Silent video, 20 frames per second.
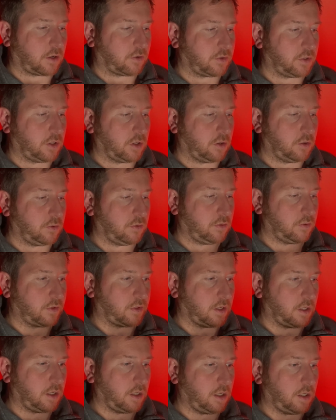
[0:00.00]
you
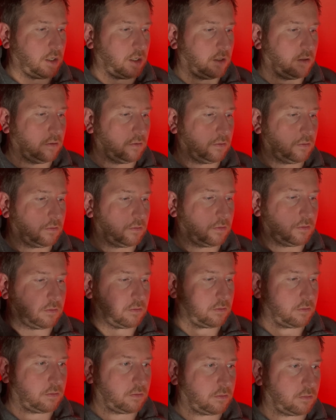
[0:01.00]

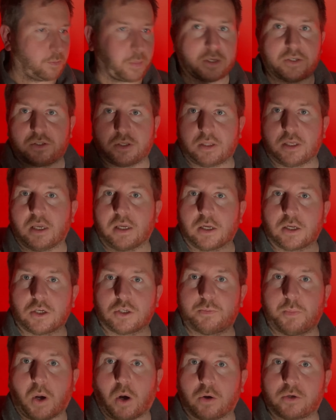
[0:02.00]
basically the English
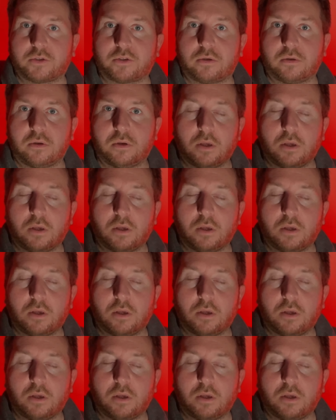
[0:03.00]
box.